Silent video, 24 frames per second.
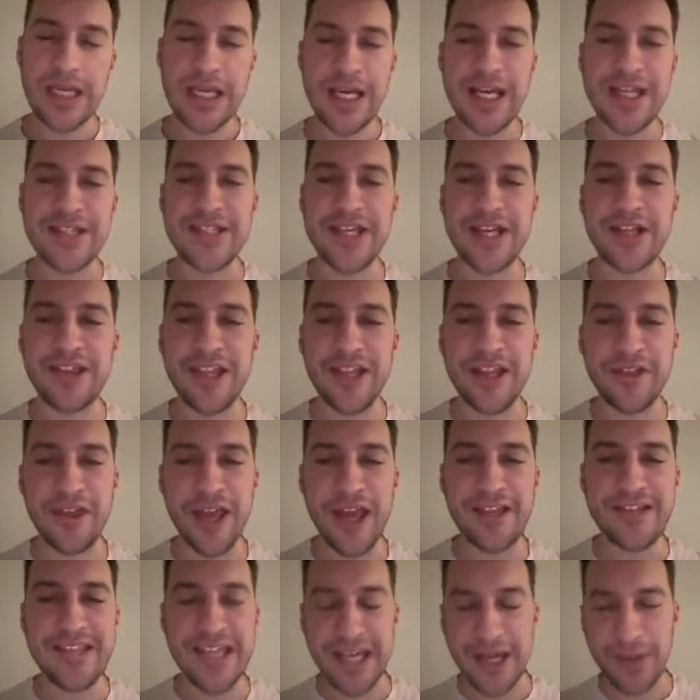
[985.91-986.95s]
It's like they,
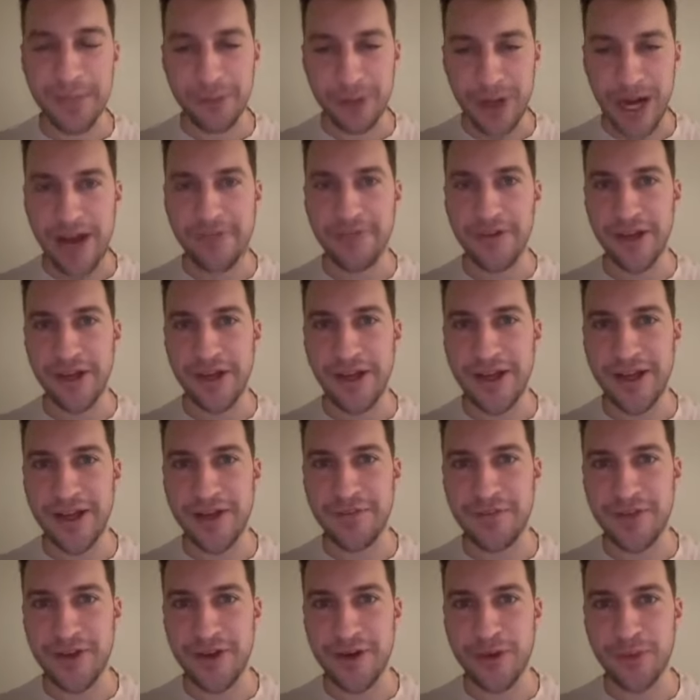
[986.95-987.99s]
they take a profit cut
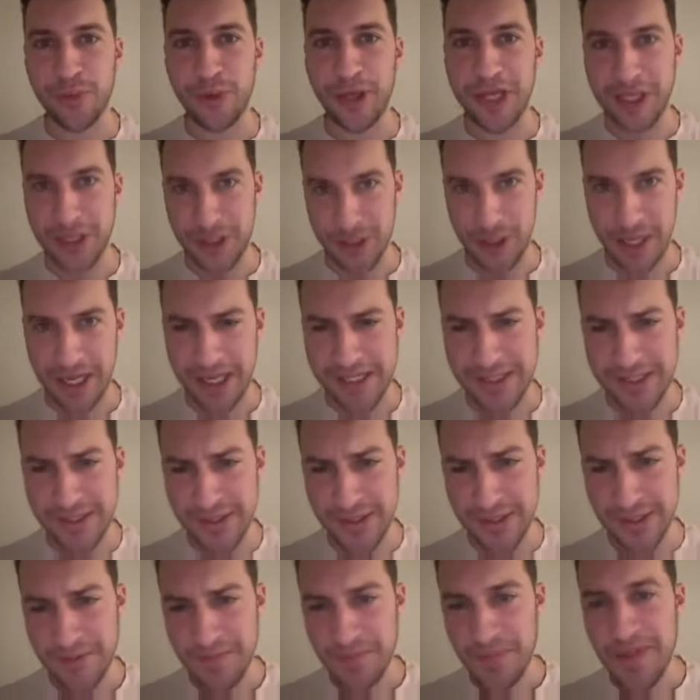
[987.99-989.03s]
of your winning
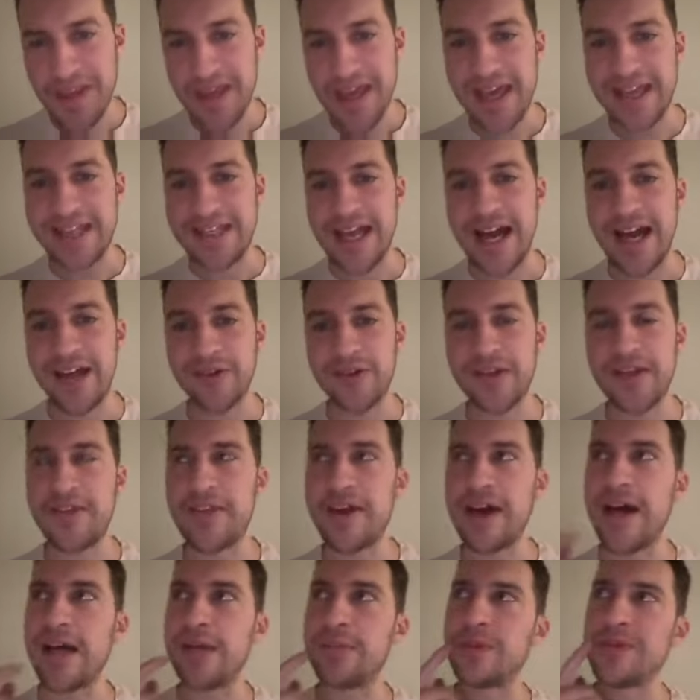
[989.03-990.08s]
trades. And not only
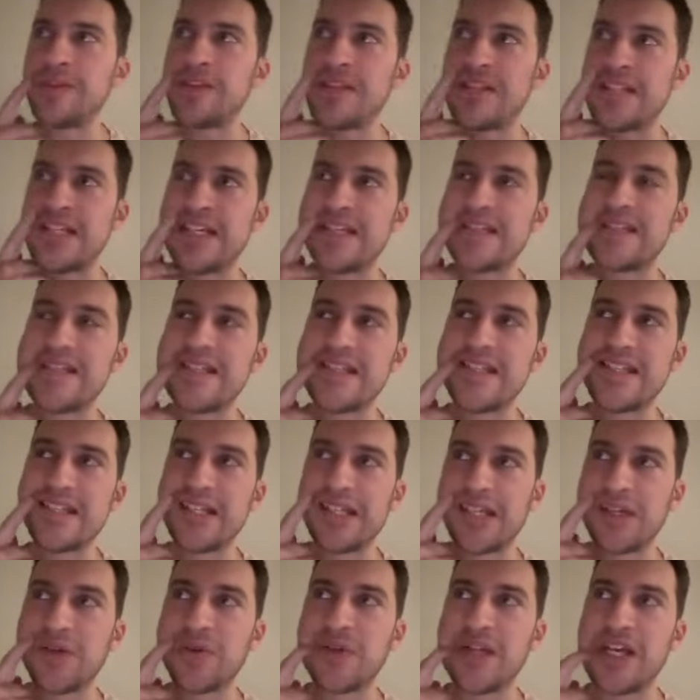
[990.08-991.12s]
that, but the distance to
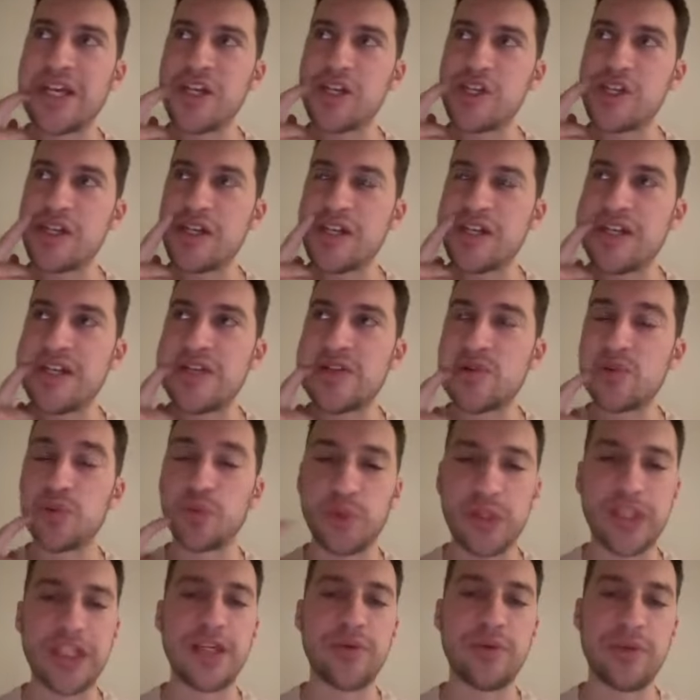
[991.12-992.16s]
liquidation is
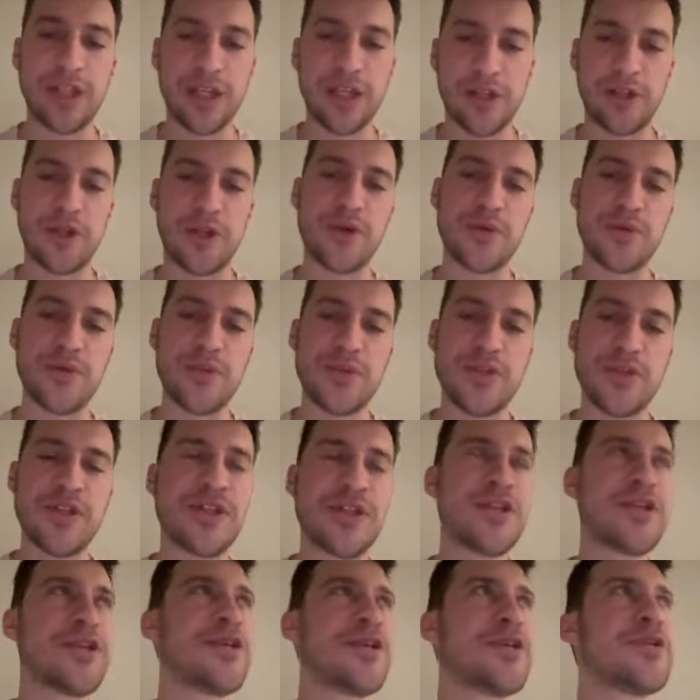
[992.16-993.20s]
really, really close.
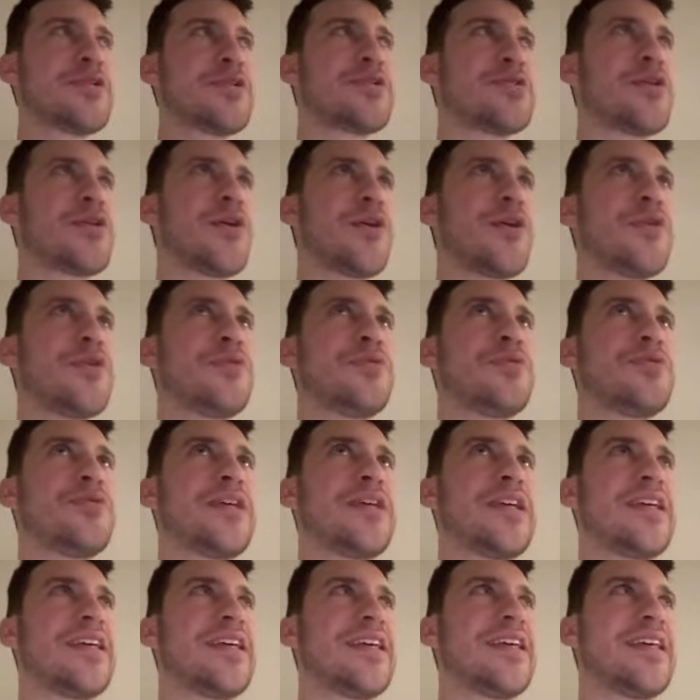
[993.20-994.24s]
So
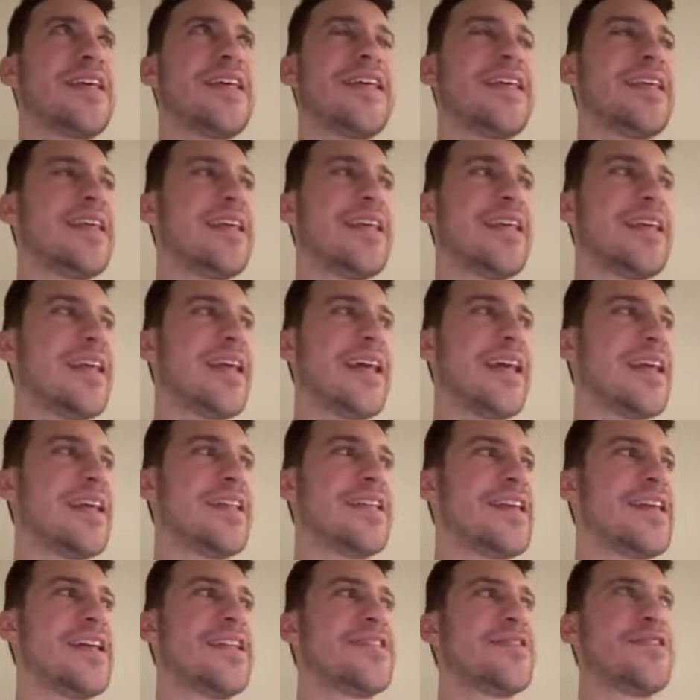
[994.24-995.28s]

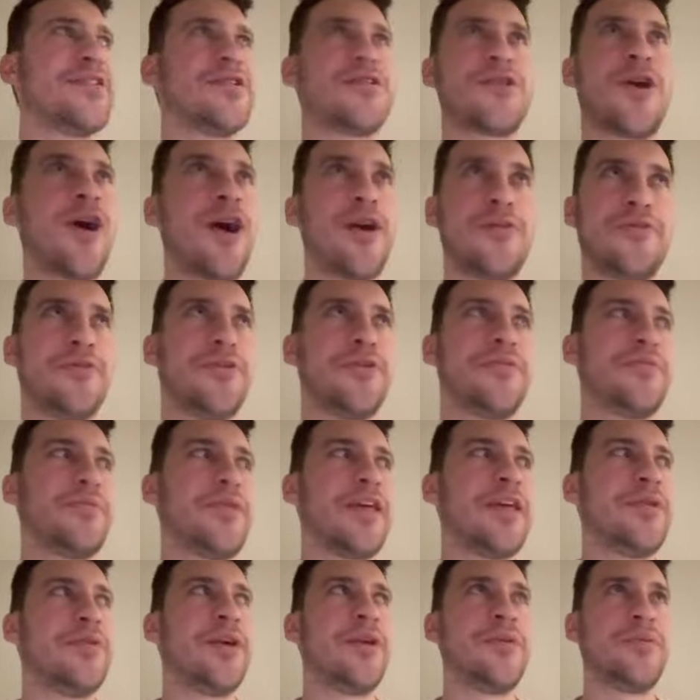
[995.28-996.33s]
it, it's just awful
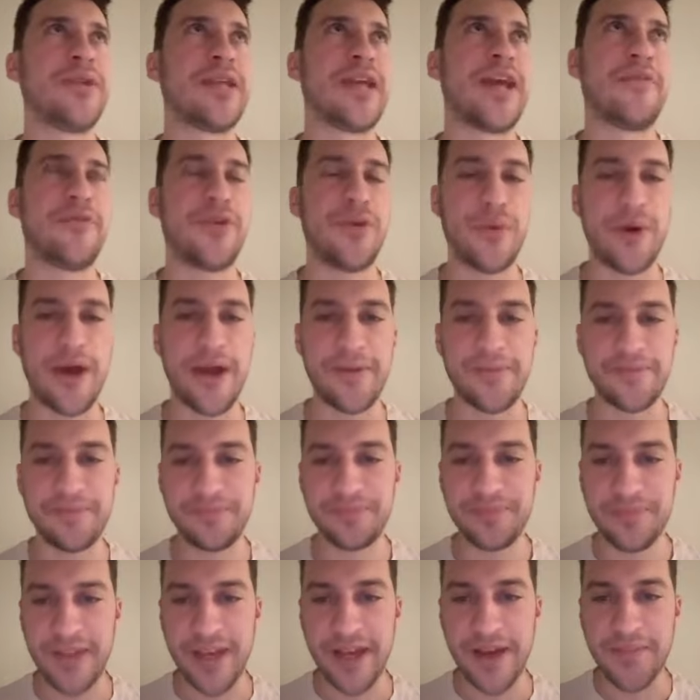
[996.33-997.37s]
in, in really every way.
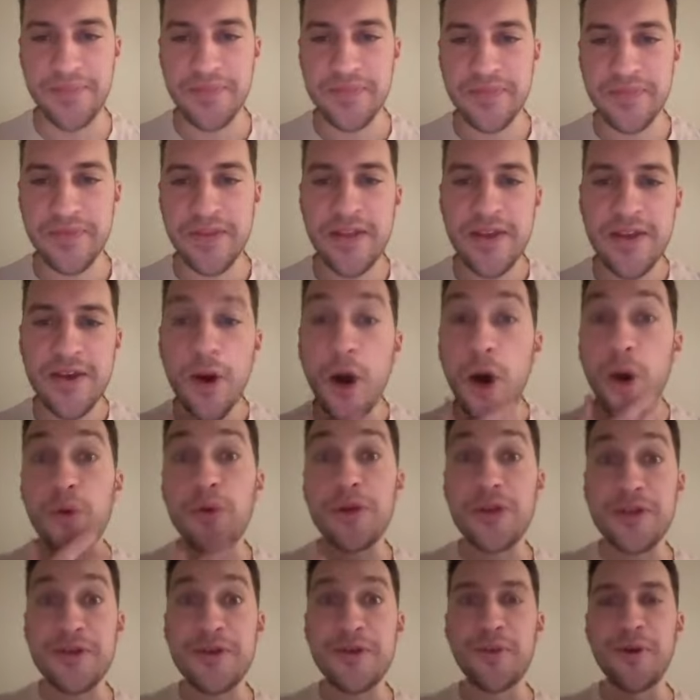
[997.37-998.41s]
Yeah.
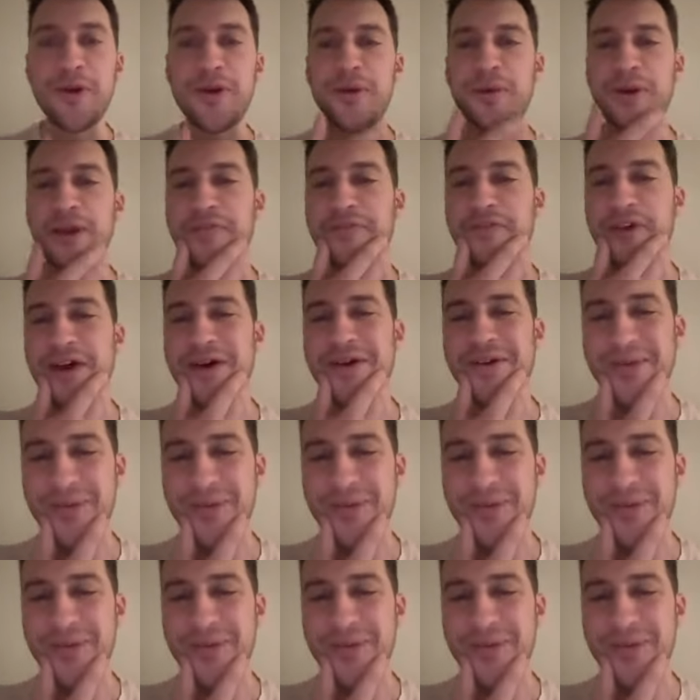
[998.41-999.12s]
Oh, you want to know what I found?